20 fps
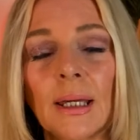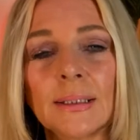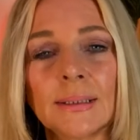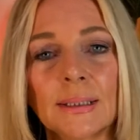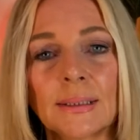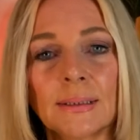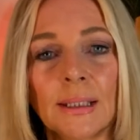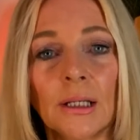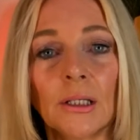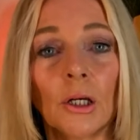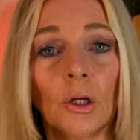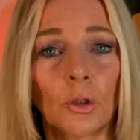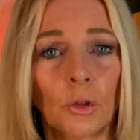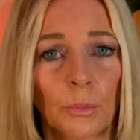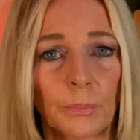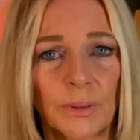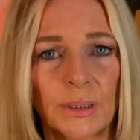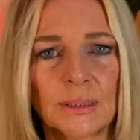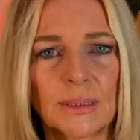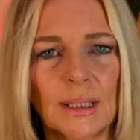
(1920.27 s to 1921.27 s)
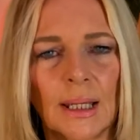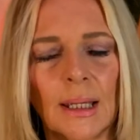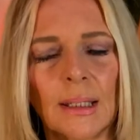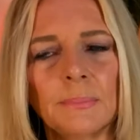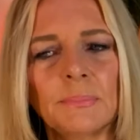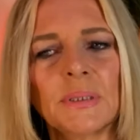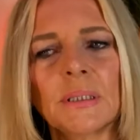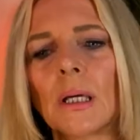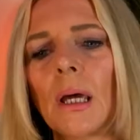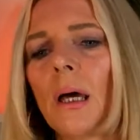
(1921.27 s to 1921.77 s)
as I said, a couple of
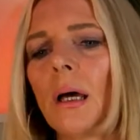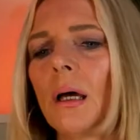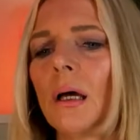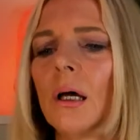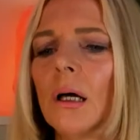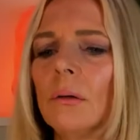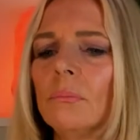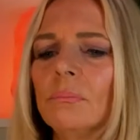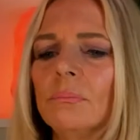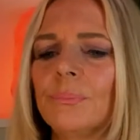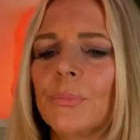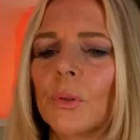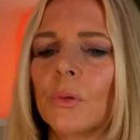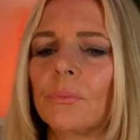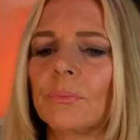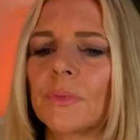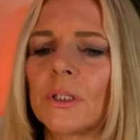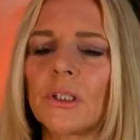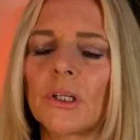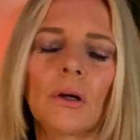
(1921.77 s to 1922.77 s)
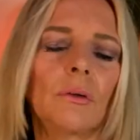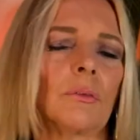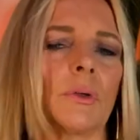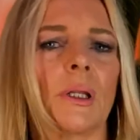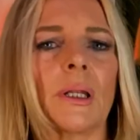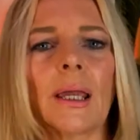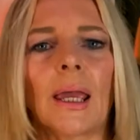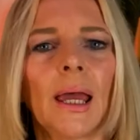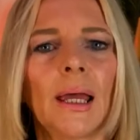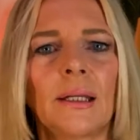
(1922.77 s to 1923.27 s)
times, but they don't
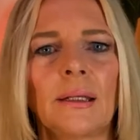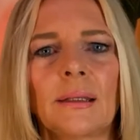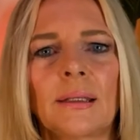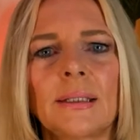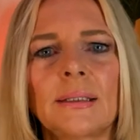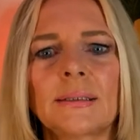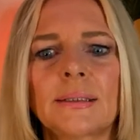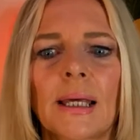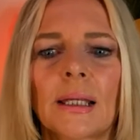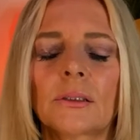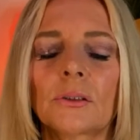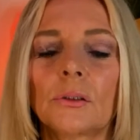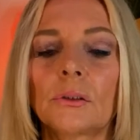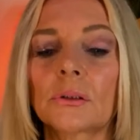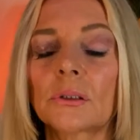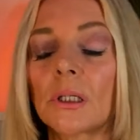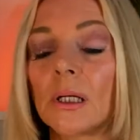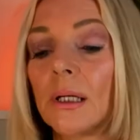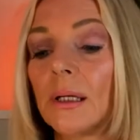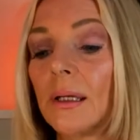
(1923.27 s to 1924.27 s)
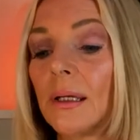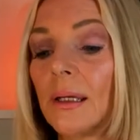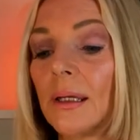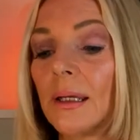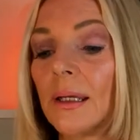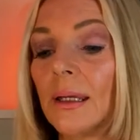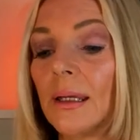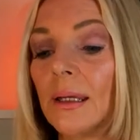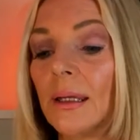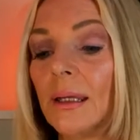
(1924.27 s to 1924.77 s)
really get anything settled.
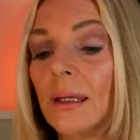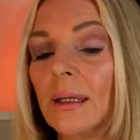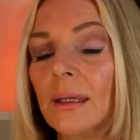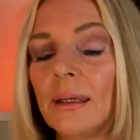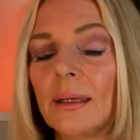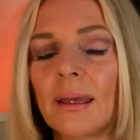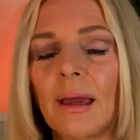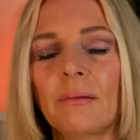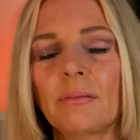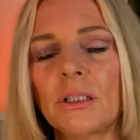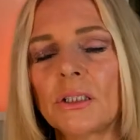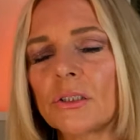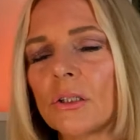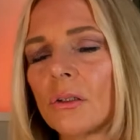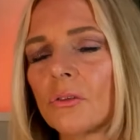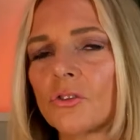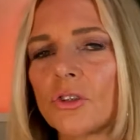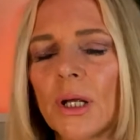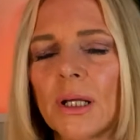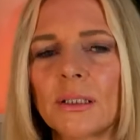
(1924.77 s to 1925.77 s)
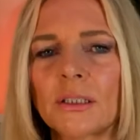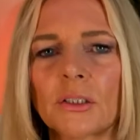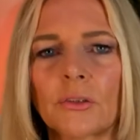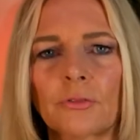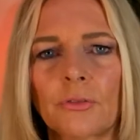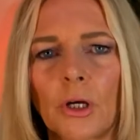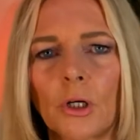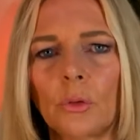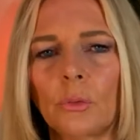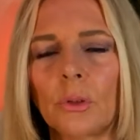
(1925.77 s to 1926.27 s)
He carries on trying to
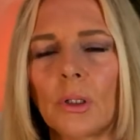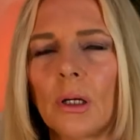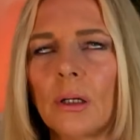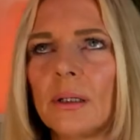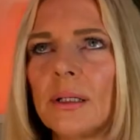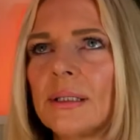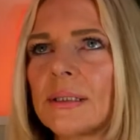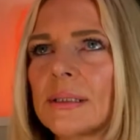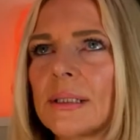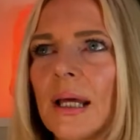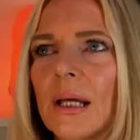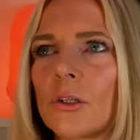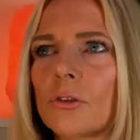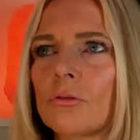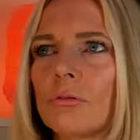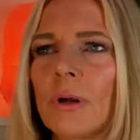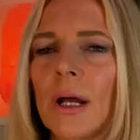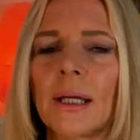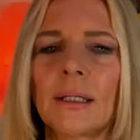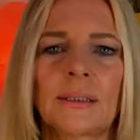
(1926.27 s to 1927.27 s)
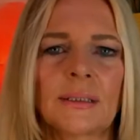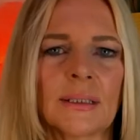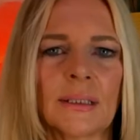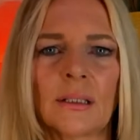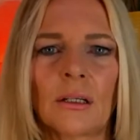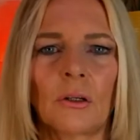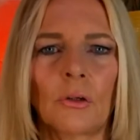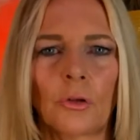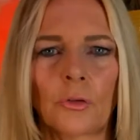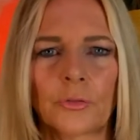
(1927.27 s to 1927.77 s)
phone her. He starts writing
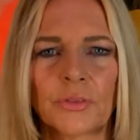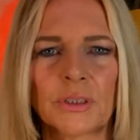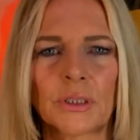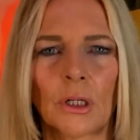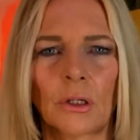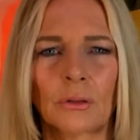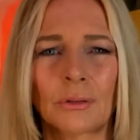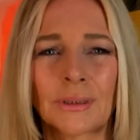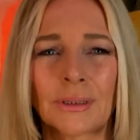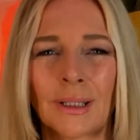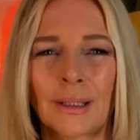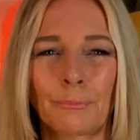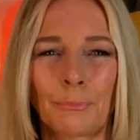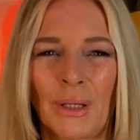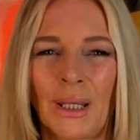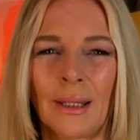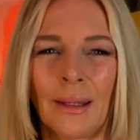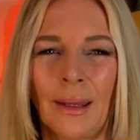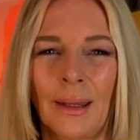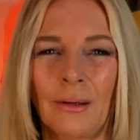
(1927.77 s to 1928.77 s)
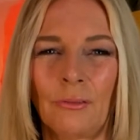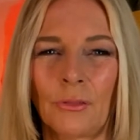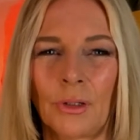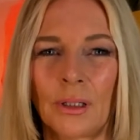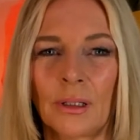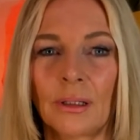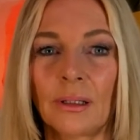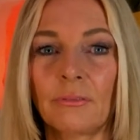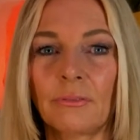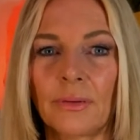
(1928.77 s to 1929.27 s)
her love songs, a bit late
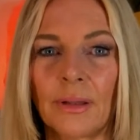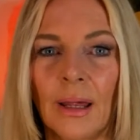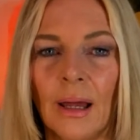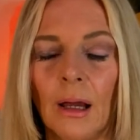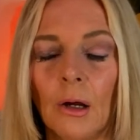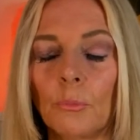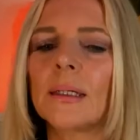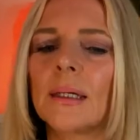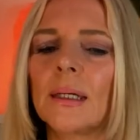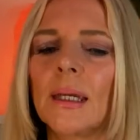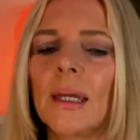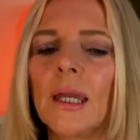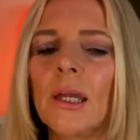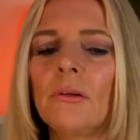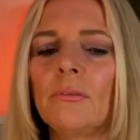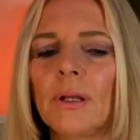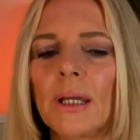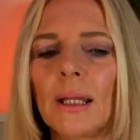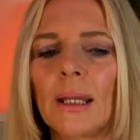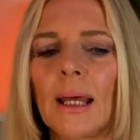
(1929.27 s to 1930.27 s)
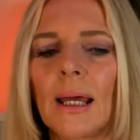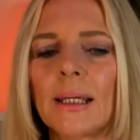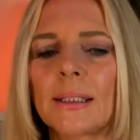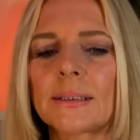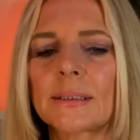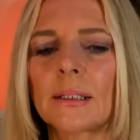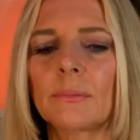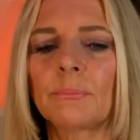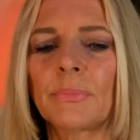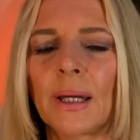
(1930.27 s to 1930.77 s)
really for that. He
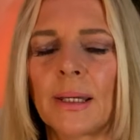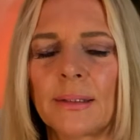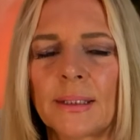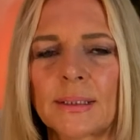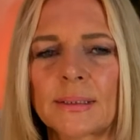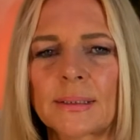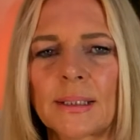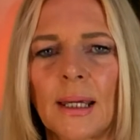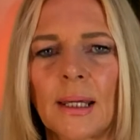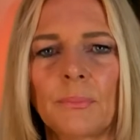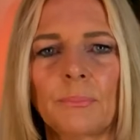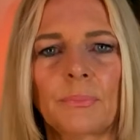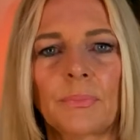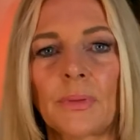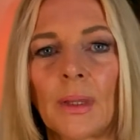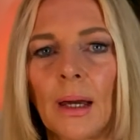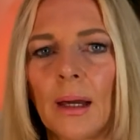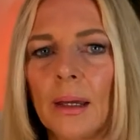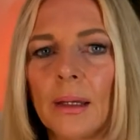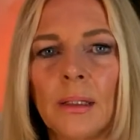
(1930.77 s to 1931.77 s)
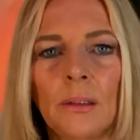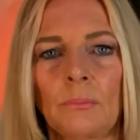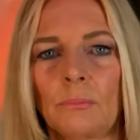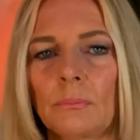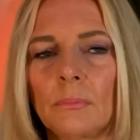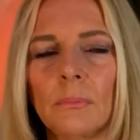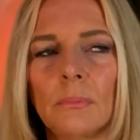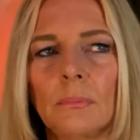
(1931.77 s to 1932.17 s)
realised by this time that he,